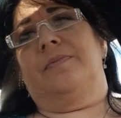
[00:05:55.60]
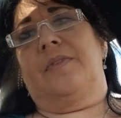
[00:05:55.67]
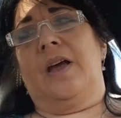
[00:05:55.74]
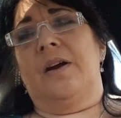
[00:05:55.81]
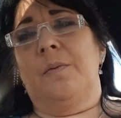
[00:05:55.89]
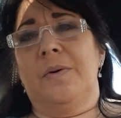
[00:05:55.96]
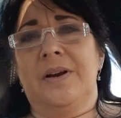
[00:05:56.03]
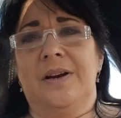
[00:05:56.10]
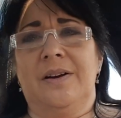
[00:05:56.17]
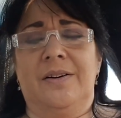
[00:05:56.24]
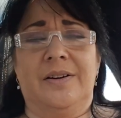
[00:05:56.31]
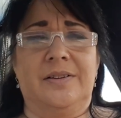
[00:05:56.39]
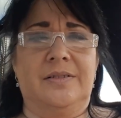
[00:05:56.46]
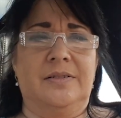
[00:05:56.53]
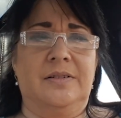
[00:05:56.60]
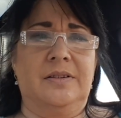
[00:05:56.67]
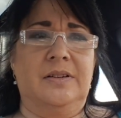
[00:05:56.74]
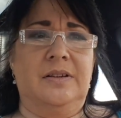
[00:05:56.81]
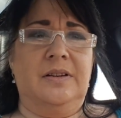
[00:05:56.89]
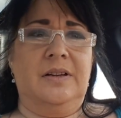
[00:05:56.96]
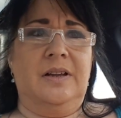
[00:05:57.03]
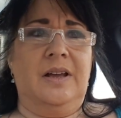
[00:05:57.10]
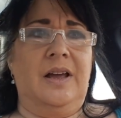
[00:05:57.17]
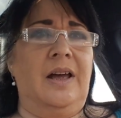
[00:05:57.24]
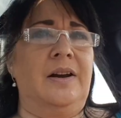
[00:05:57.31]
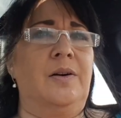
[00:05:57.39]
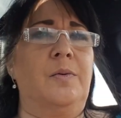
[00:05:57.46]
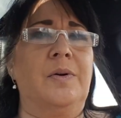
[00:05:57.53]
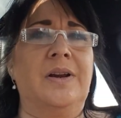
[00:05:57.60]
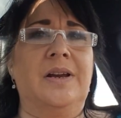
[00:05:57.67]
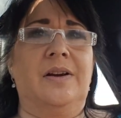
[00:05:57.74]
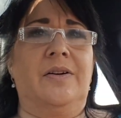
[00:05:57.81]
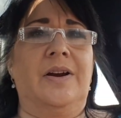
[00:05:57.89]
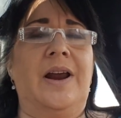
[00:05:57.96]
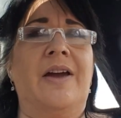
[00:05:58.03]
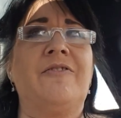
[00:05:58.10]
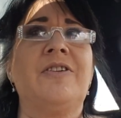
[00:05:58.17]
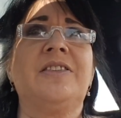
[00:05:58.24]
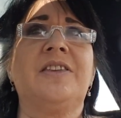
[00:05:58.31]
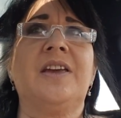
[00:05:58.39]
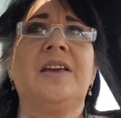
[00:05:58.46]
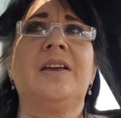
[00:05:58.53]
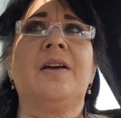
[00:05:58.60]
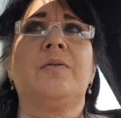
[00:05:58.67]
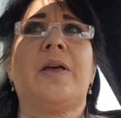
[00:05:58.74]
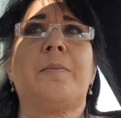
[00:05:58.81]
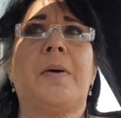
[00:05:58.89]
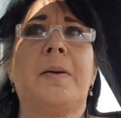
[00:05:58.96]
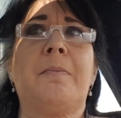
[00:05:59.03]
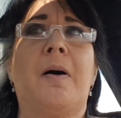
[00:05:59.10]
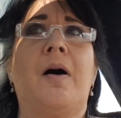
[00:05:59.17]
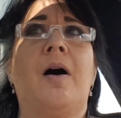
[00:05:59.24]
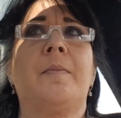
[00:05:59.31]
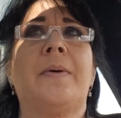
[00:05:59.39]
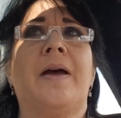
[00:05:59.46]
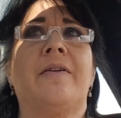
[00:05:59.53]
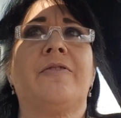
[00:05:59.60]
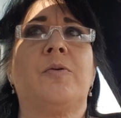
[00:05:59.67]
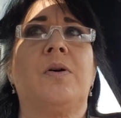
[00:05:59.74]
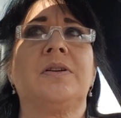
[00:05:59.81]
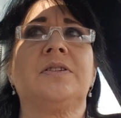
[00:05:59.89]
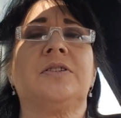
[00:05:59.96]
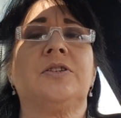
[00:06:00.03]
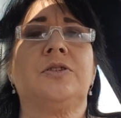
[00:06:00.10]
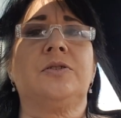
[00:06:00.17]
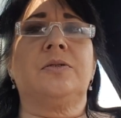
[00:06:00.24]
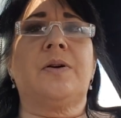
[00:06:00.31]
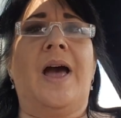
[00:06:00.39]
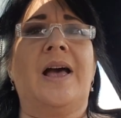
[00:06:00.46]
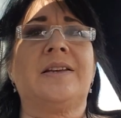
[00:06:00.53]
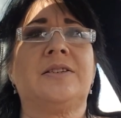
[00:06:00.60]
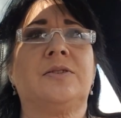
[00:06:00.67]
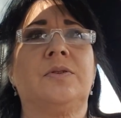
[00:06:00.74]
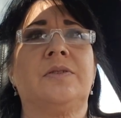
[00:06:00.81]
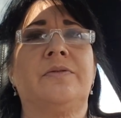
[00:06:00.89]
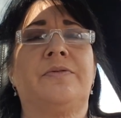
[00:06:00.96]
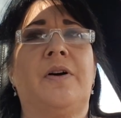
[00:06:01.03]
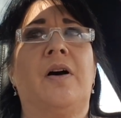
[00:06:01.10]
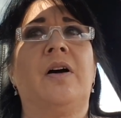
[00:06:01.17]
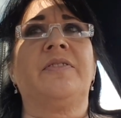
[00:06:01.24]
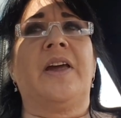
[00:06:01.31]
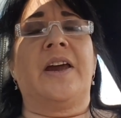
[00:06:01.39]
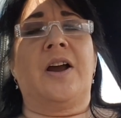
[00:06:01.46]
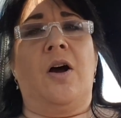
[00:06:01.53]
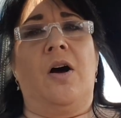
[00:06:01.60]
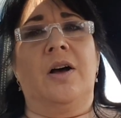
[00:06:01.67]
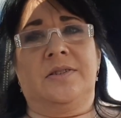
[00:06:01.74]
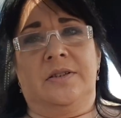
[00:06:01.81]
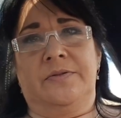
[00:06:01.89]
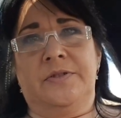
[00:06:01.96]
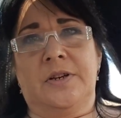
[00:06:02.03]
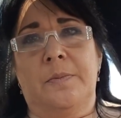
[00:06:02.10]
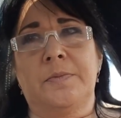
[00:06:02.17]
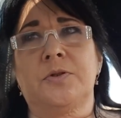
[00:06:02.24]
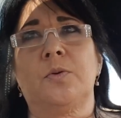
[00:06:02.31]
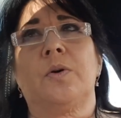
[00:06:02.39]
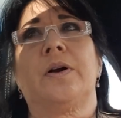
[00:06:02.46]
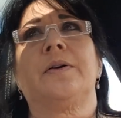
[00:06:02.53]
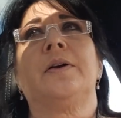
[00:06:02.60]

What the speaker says: I don't want to hear it. I don't want to hear it. Everything that my mom ever wants to do has to involve a cost of some sort.